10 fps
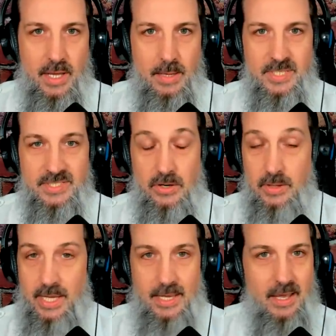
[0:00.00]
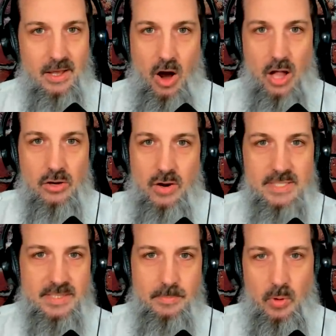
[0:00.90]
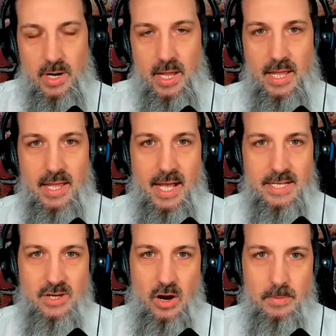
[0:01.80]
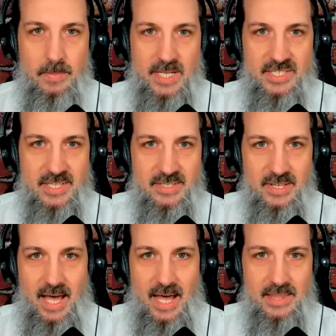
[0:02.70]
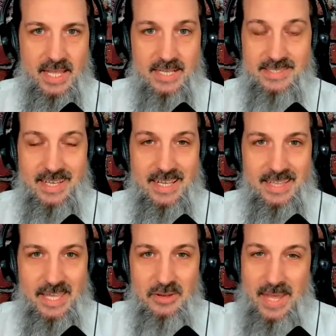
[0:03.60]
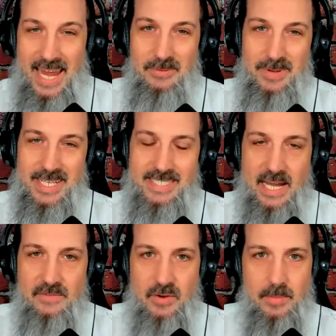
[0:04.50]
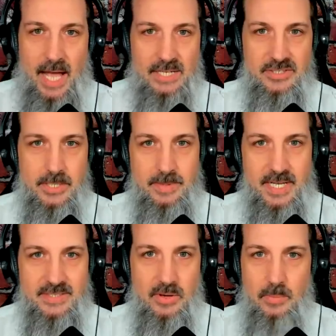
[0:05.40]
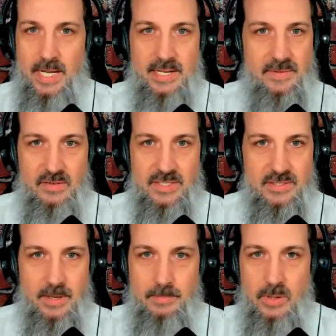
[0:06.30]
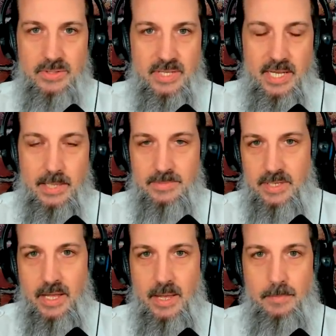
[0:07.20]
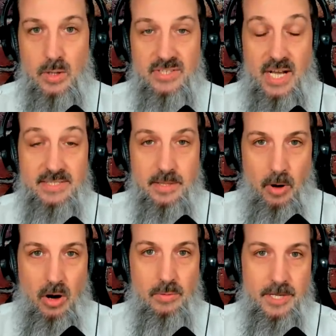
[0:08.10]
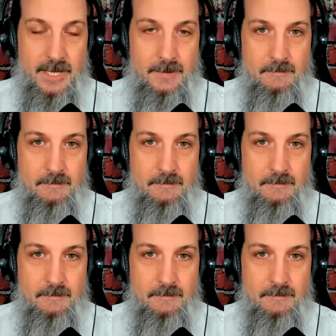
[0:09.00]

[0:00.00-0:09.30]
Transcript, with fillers: But certainly all across the board, as Carter mentioned, there's a lot of things that you can't really take from last year because so many differences on both teams and both sides of the ball, really.